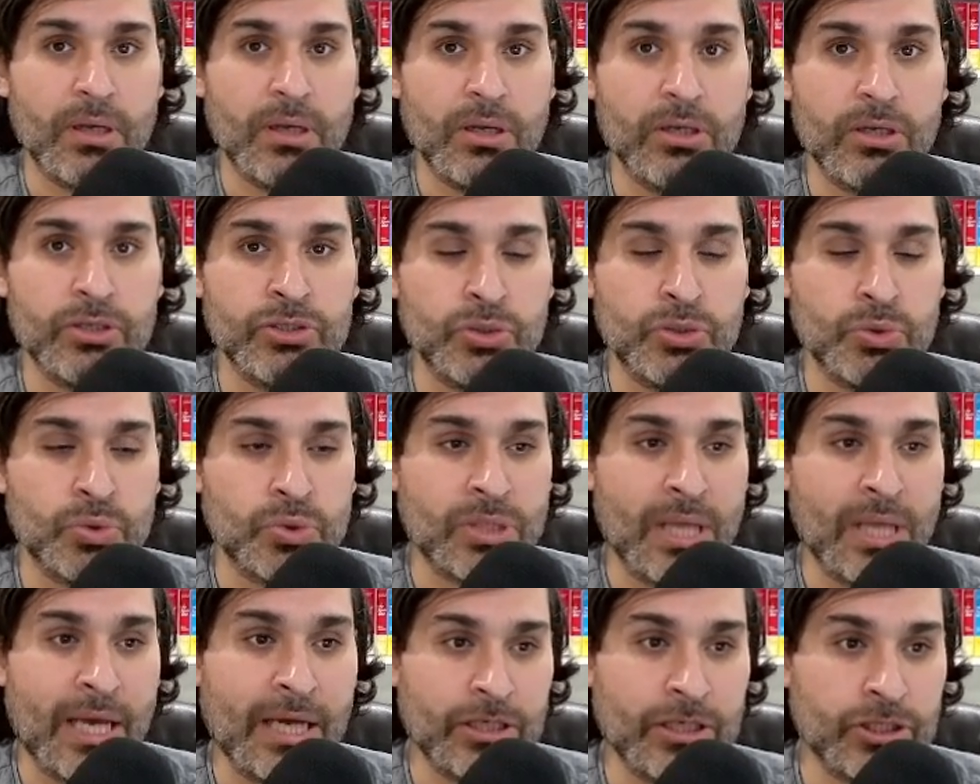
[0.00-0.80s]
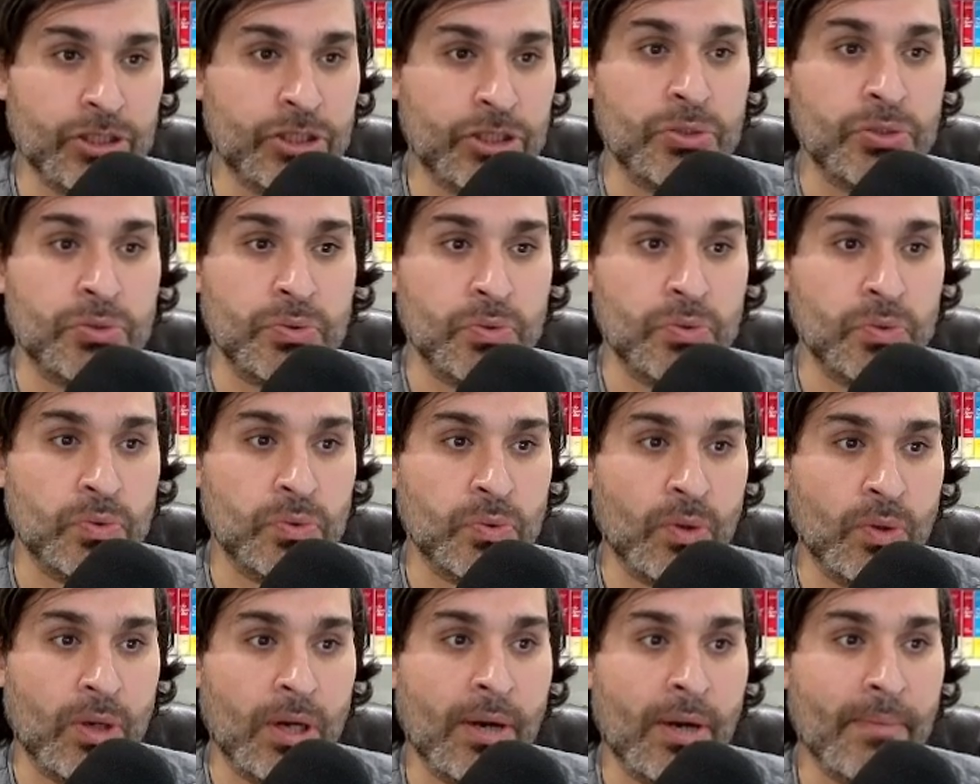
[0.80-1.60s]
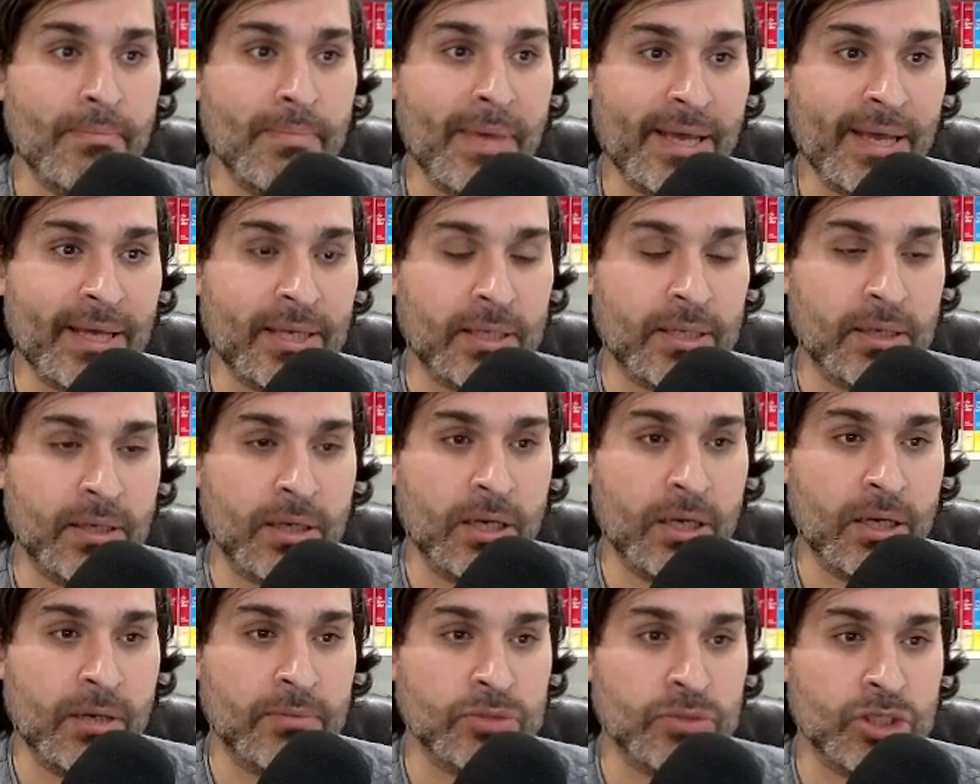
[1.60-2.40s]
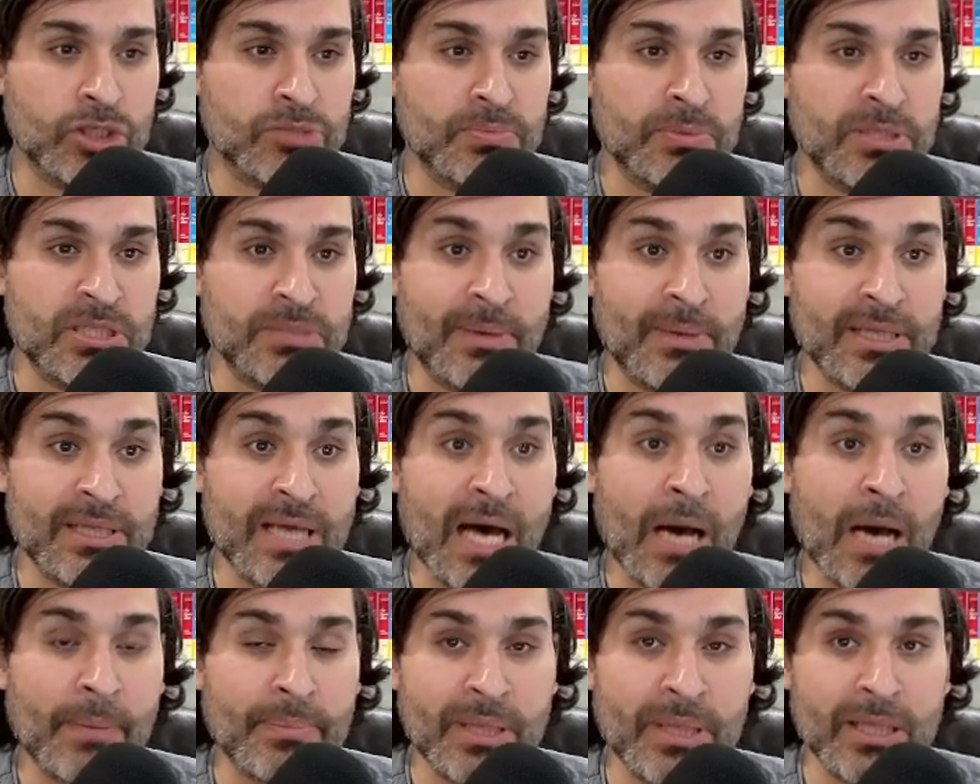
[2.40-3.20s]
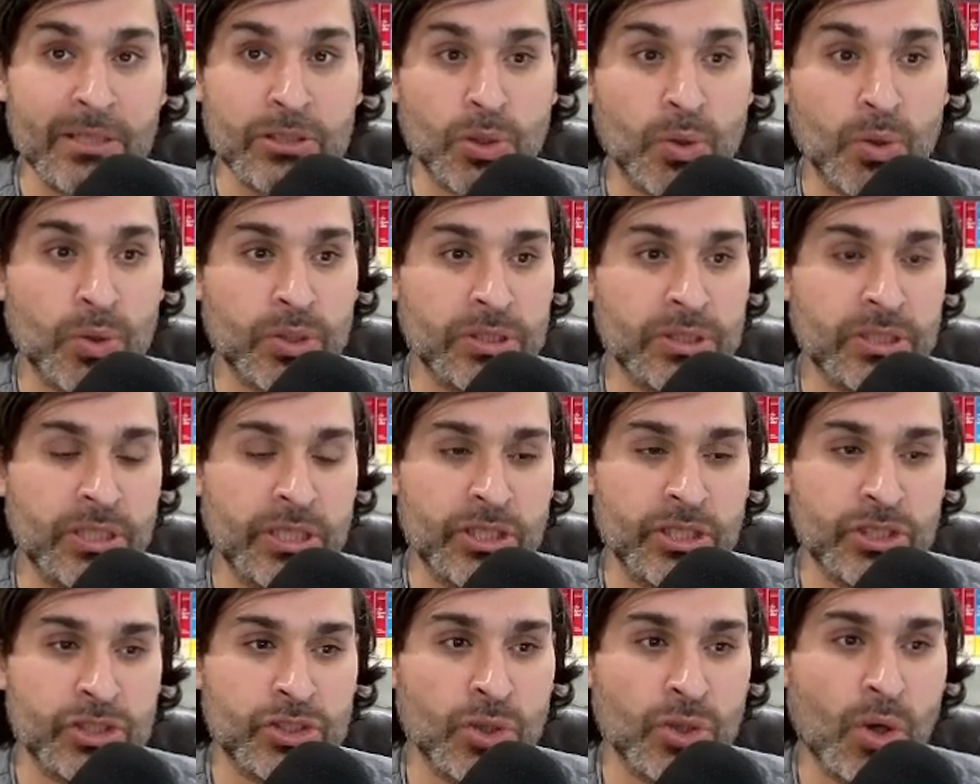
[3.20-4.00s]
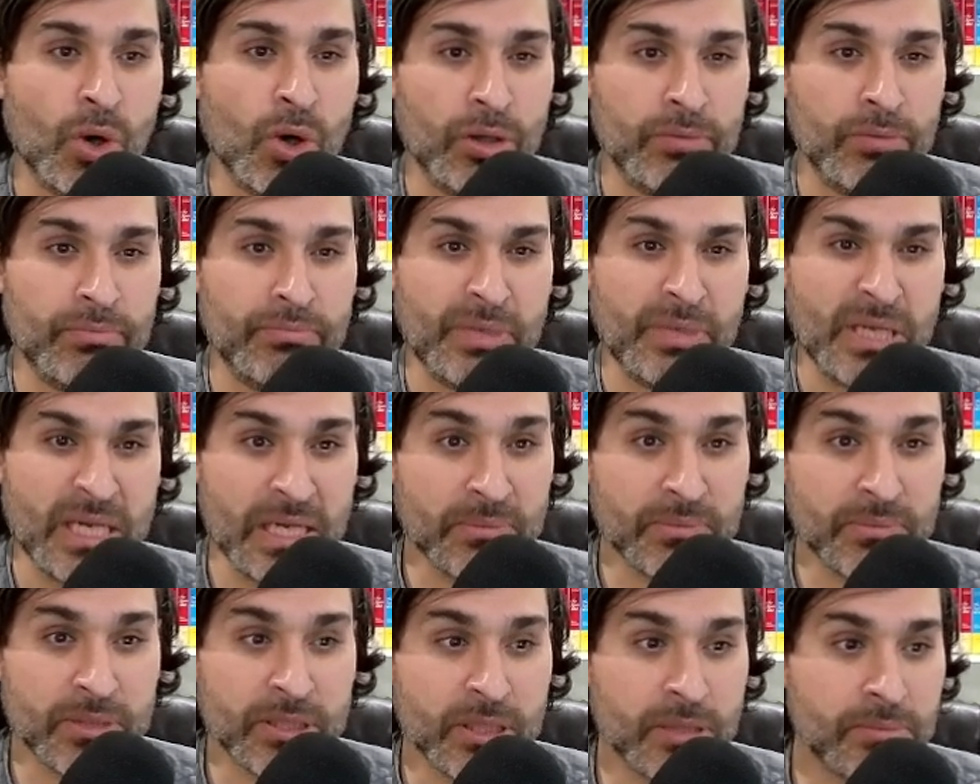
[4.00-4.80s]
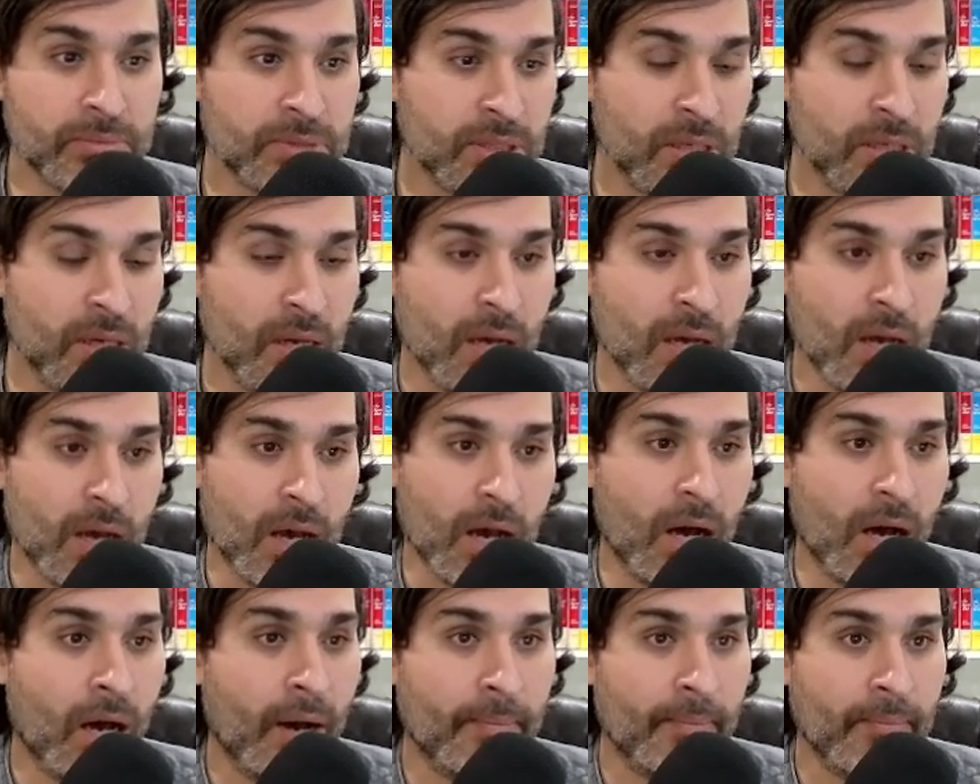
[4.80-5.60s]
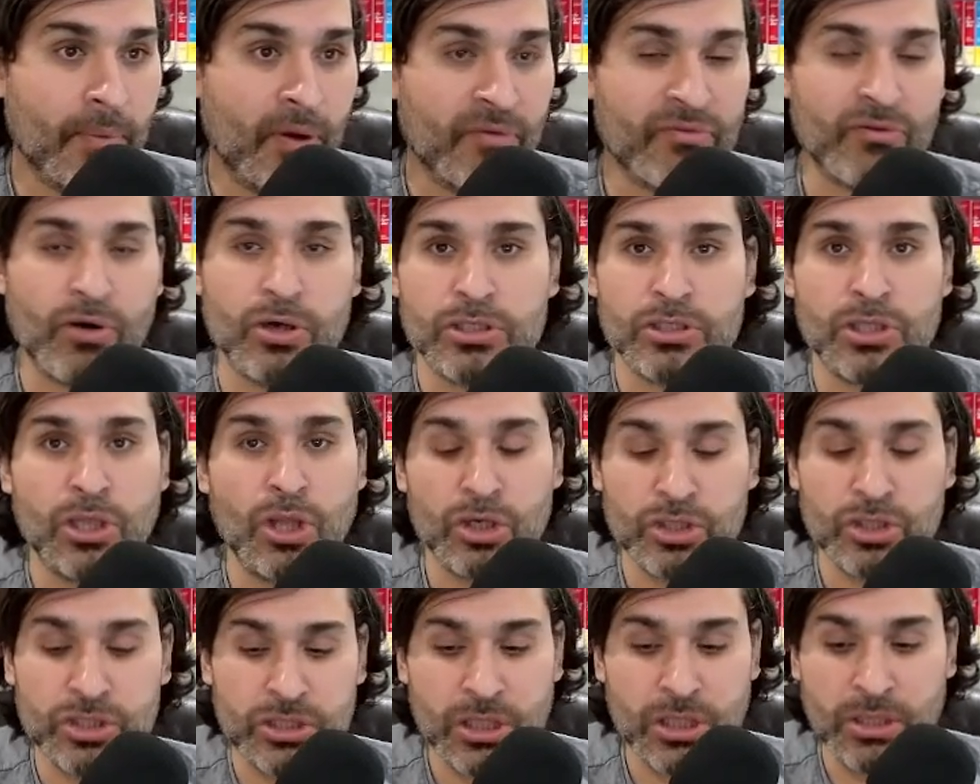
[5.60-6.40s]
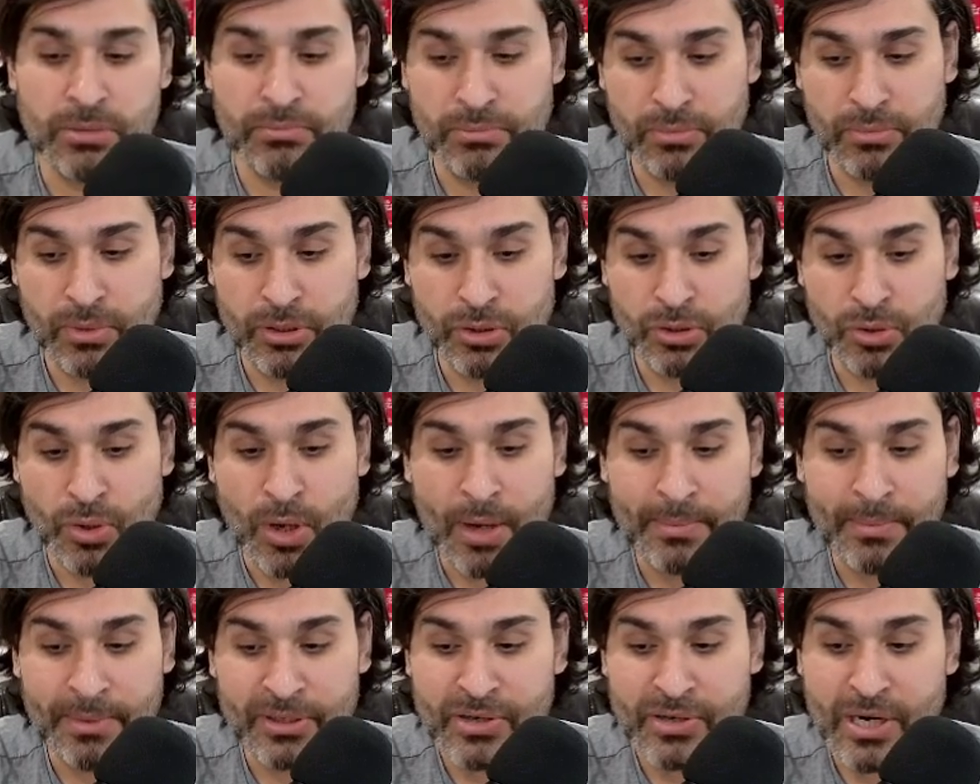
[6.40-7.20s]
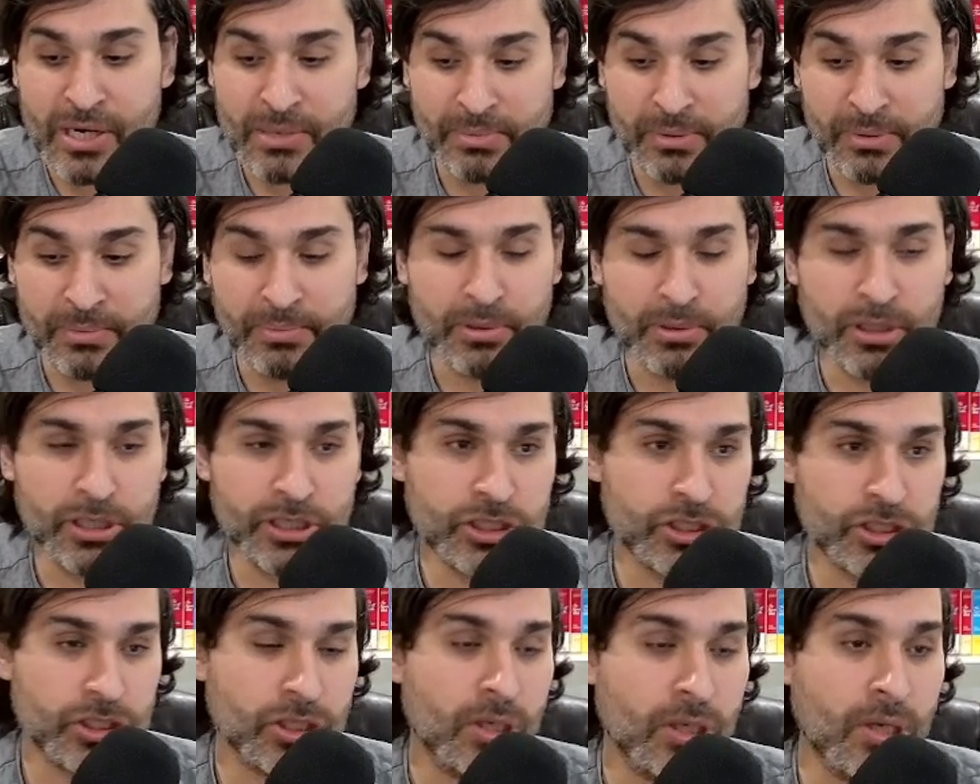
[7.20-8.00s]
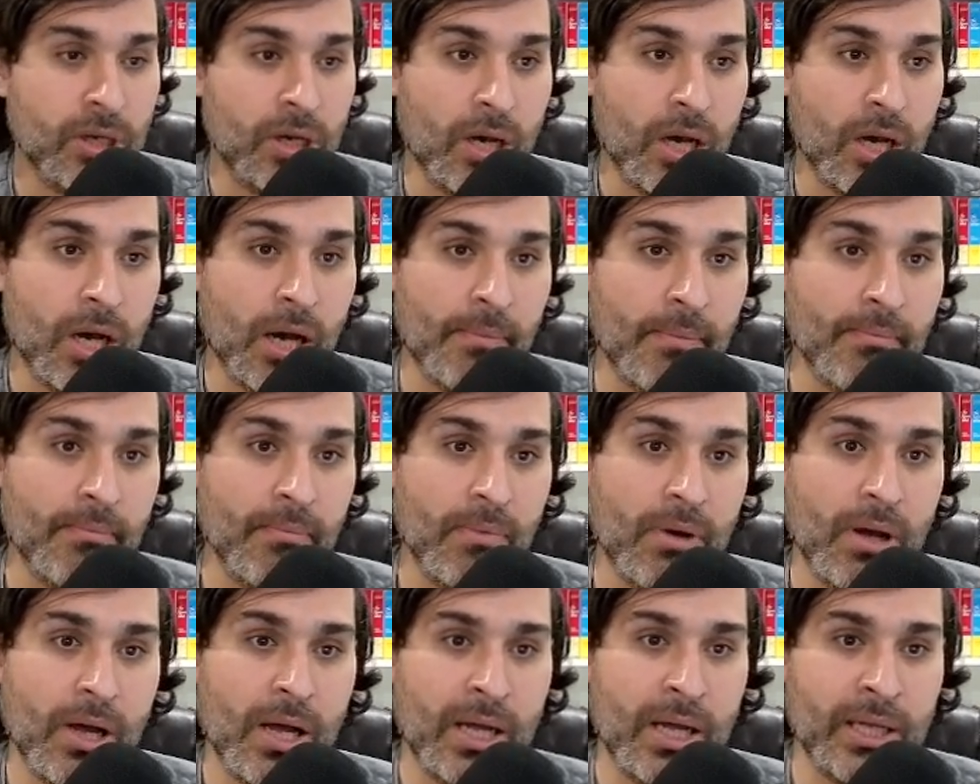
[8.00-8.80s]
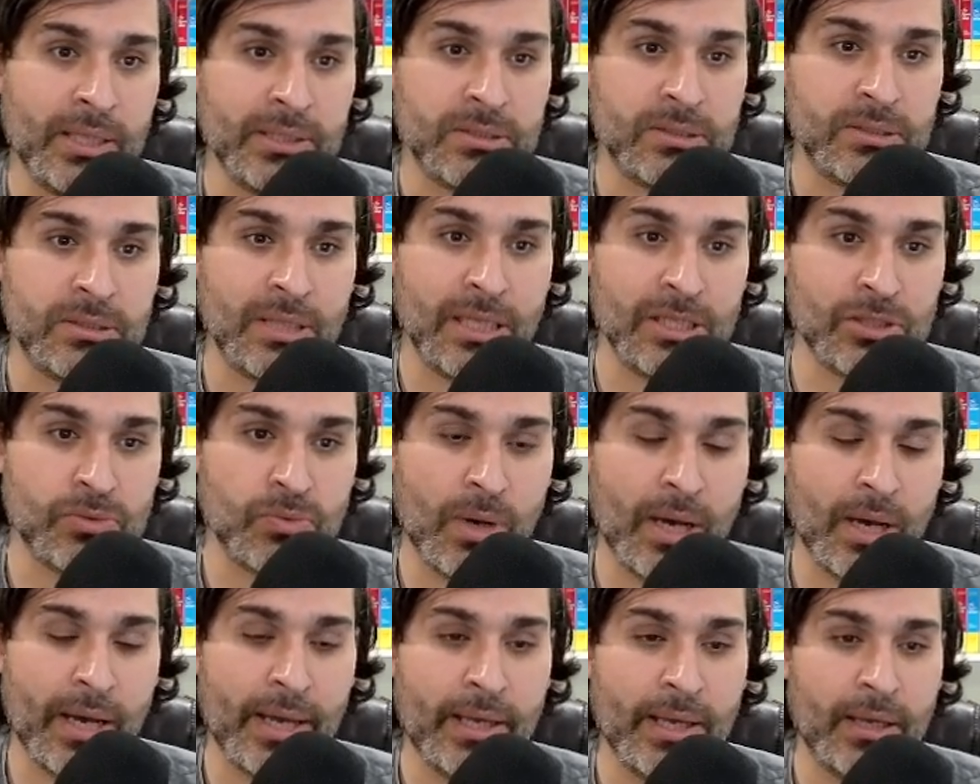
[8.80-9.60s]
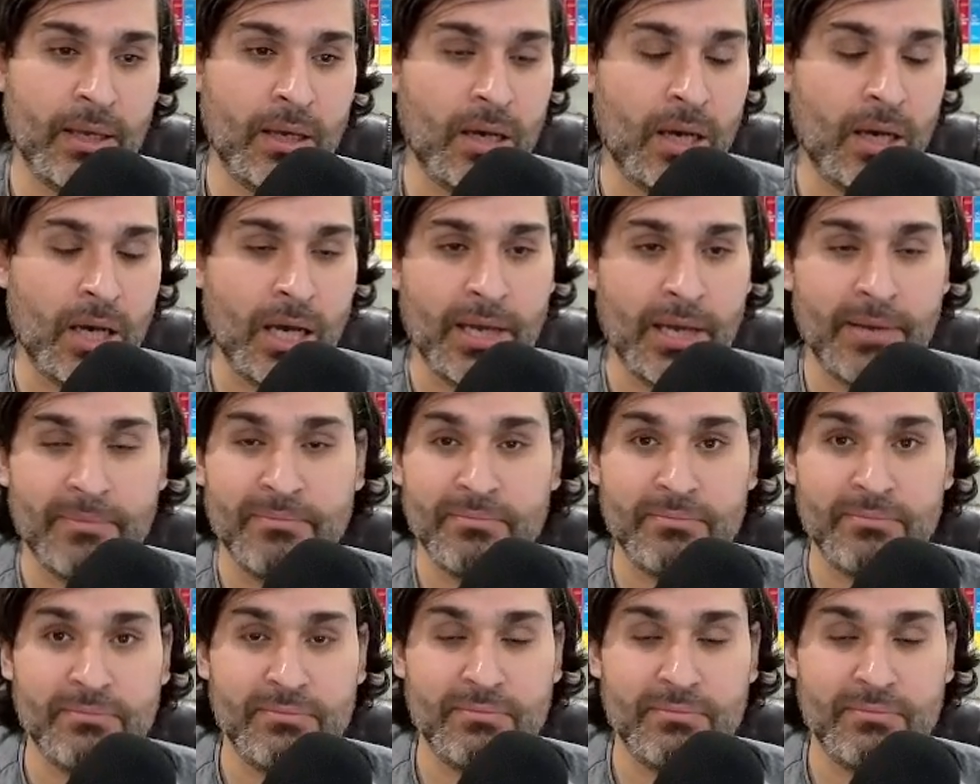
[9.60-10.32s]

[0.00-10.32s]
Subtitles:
use that to make judgments about the RPL token in the short and medium terms. Of course, long term, you know, I'm incredibly bullish, and that's why I'm